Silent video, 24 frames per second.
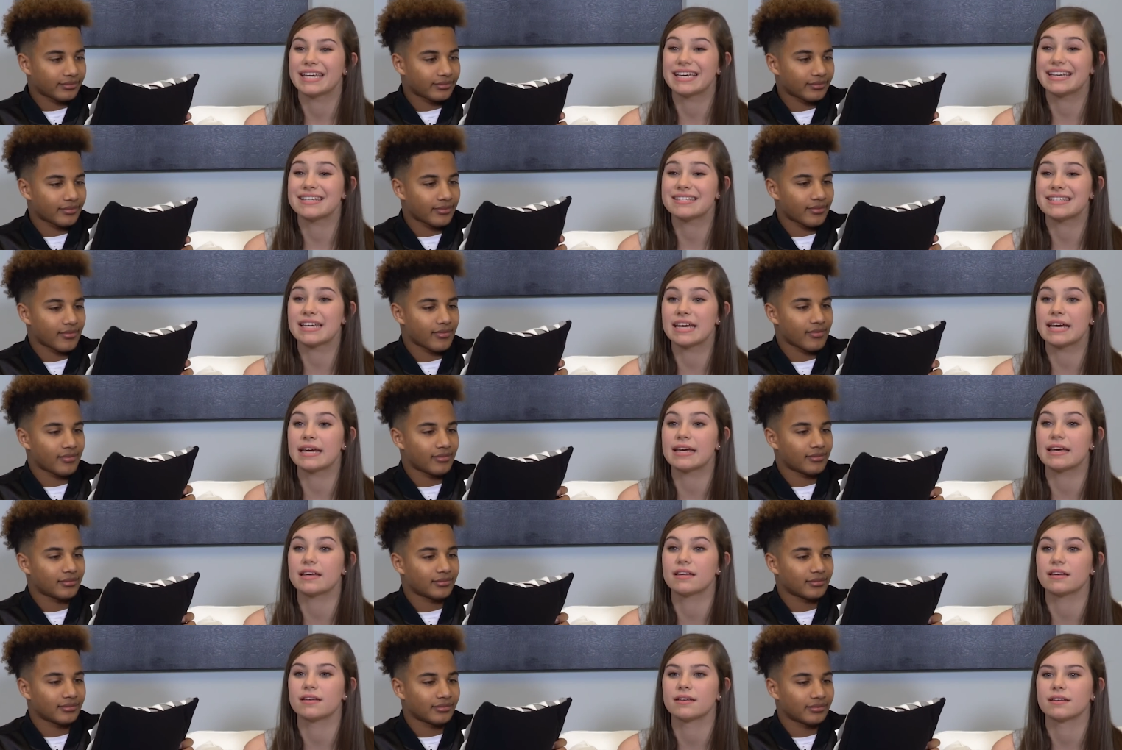Speaker 1: Is
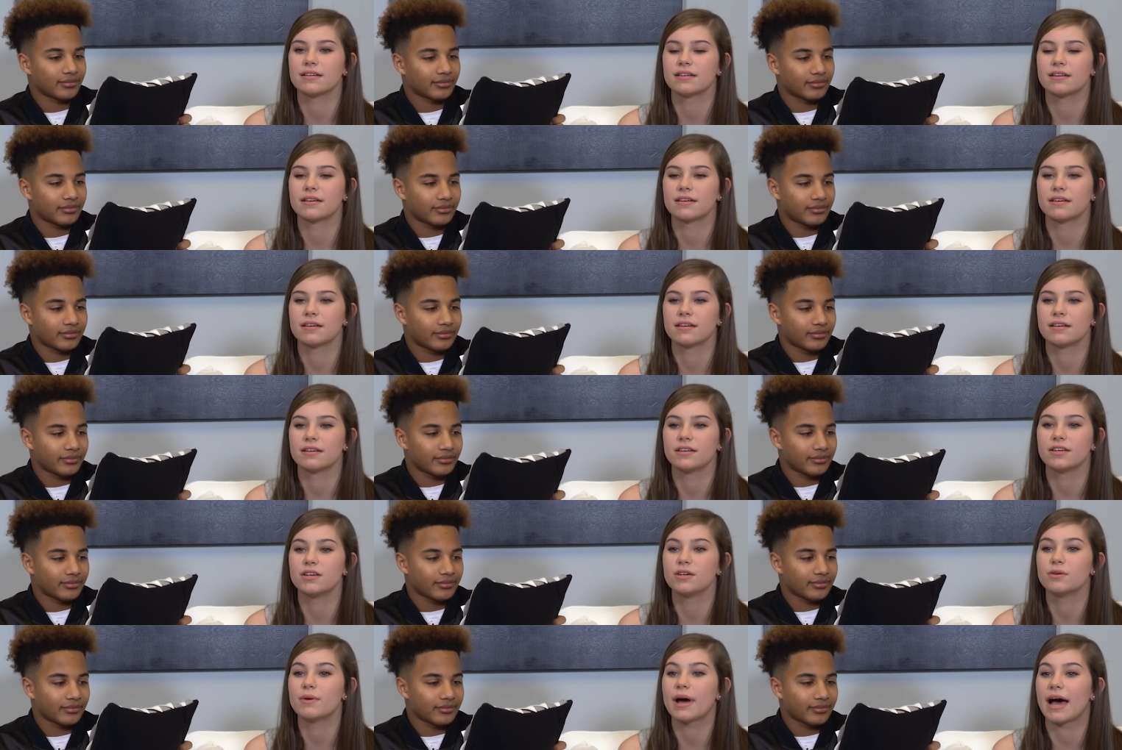it
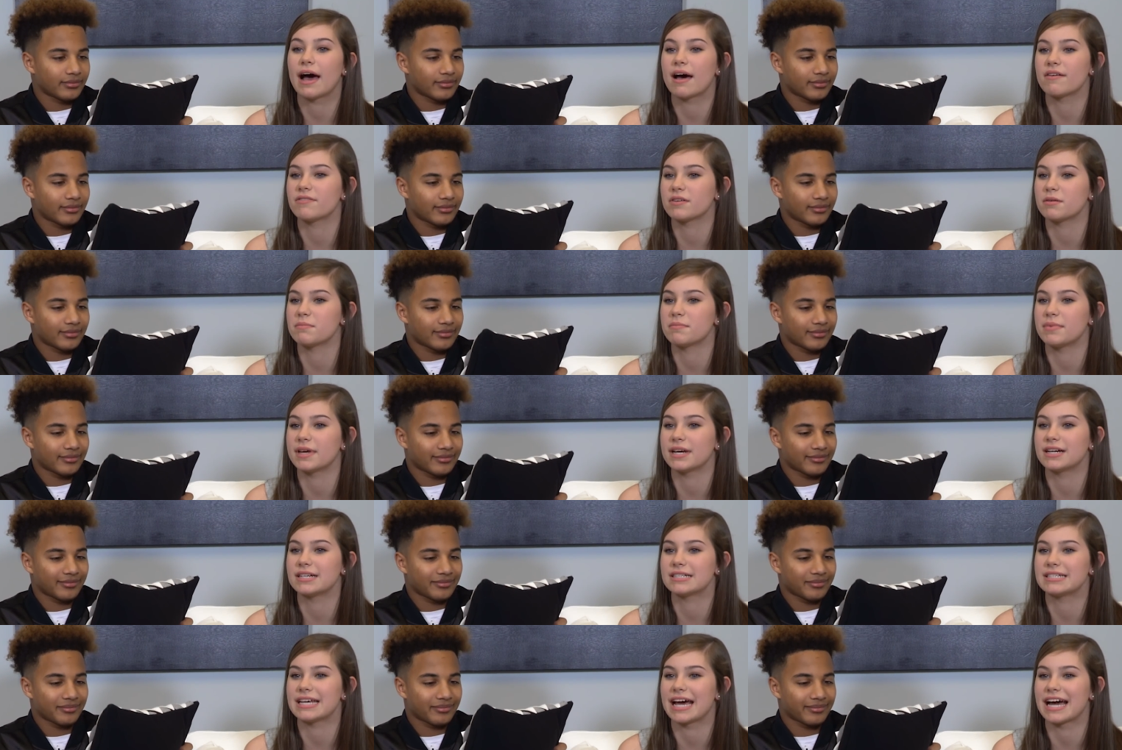you haven't
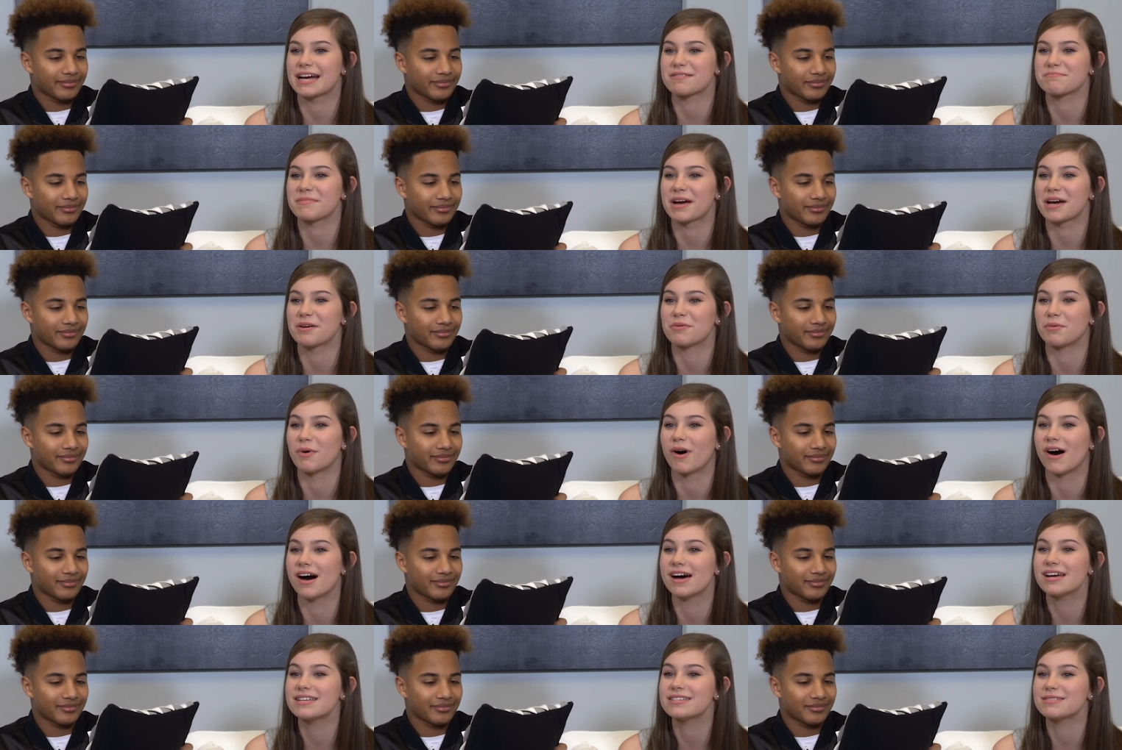been attacked by
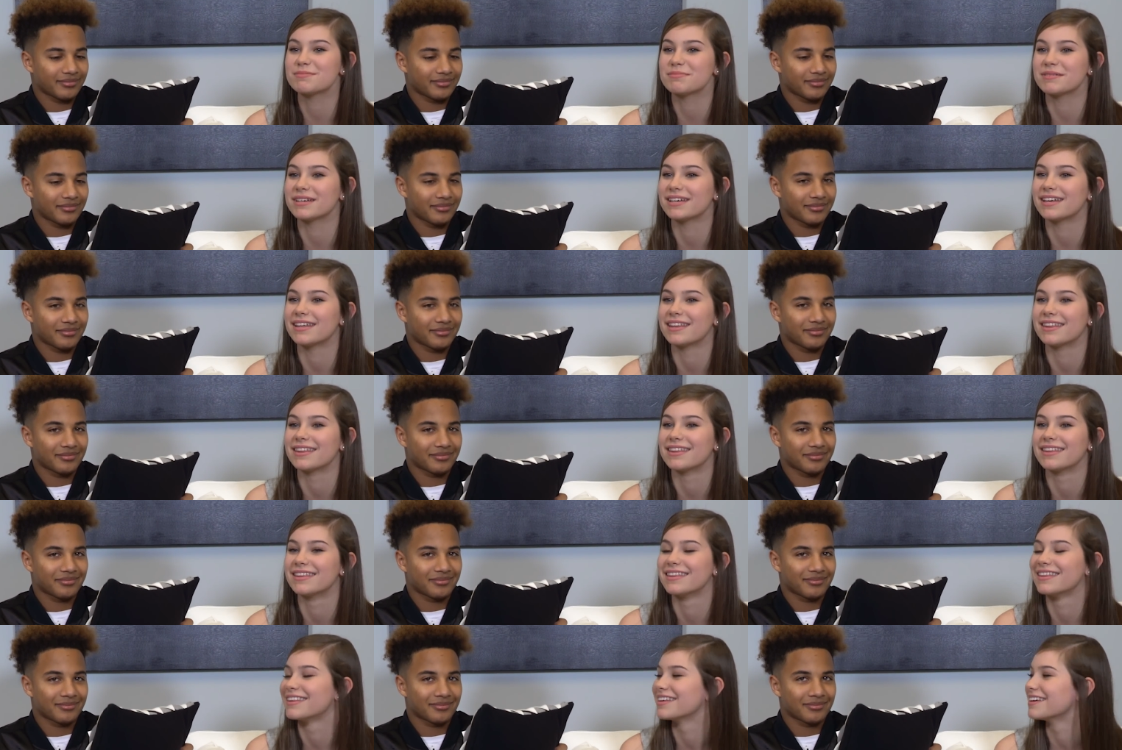wasp in
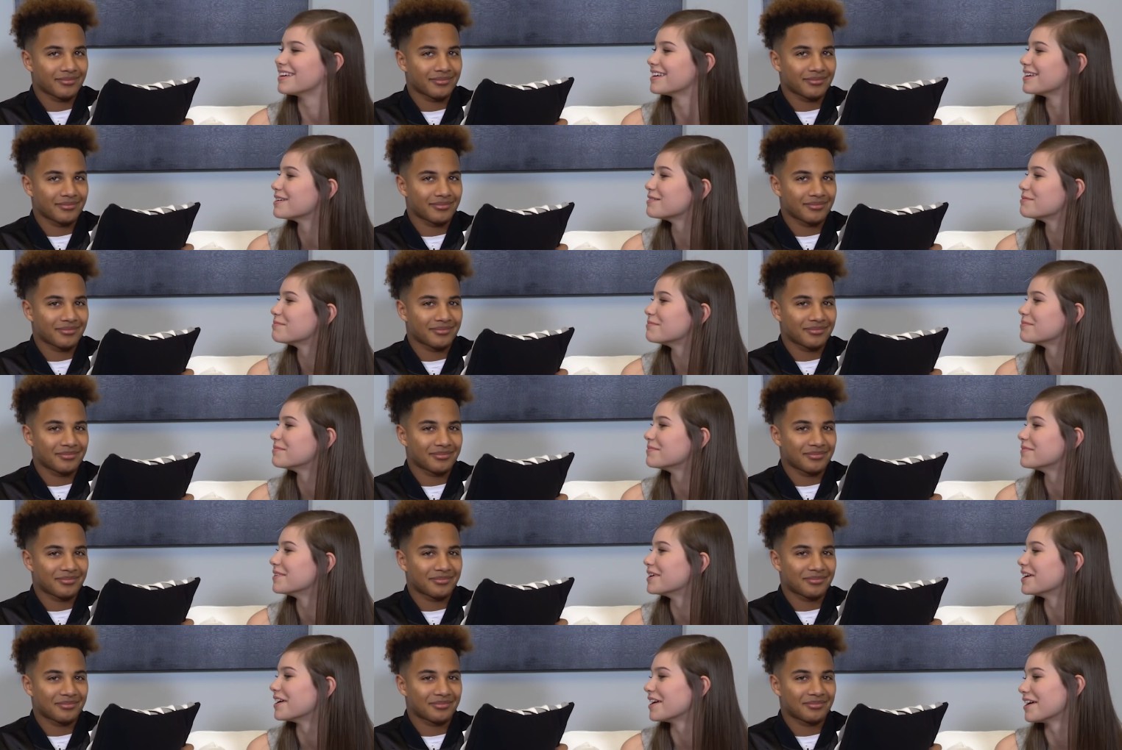
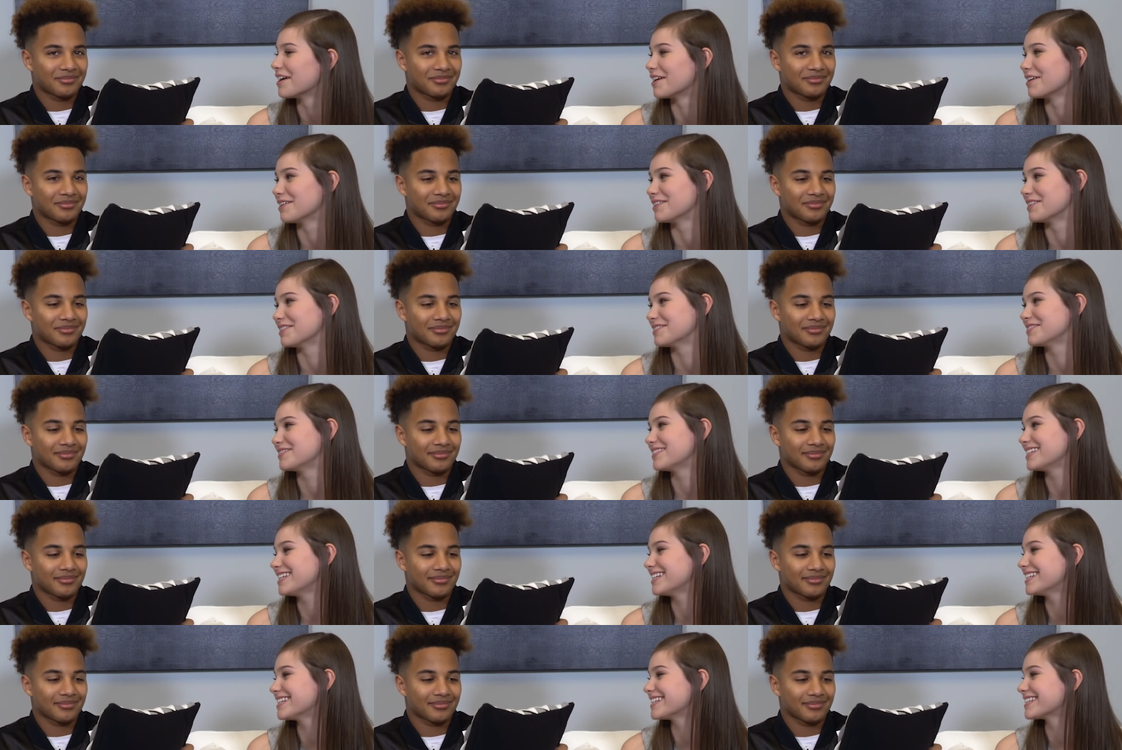the
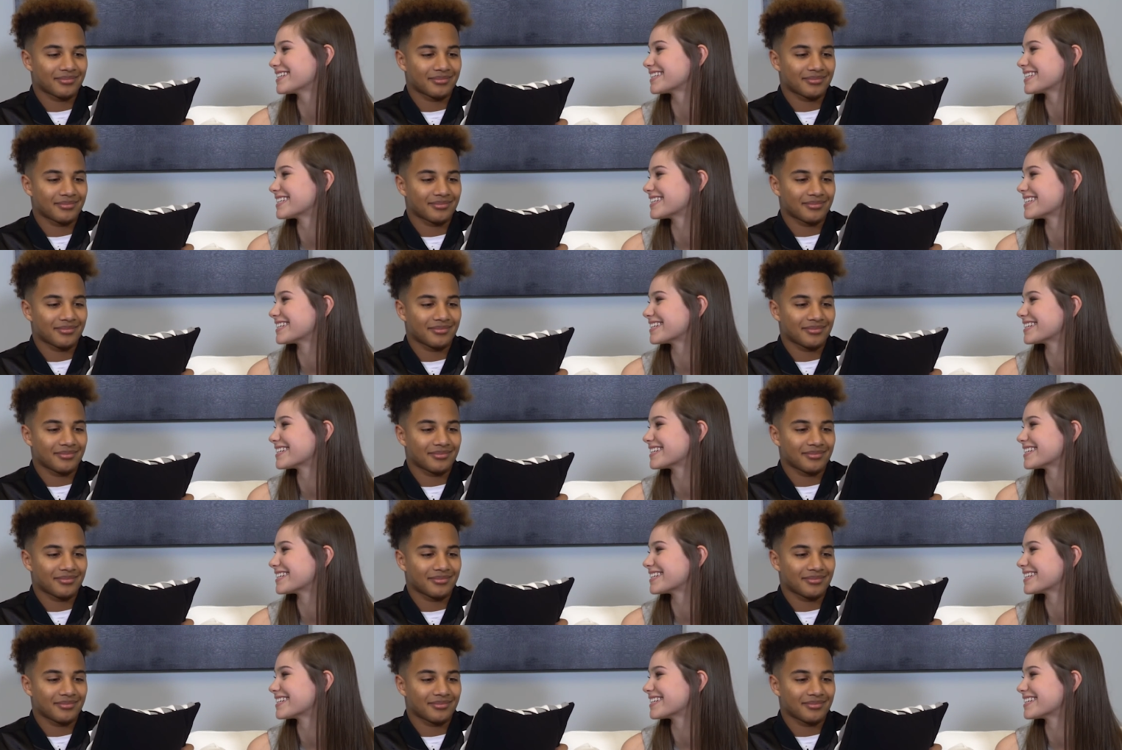Mojave?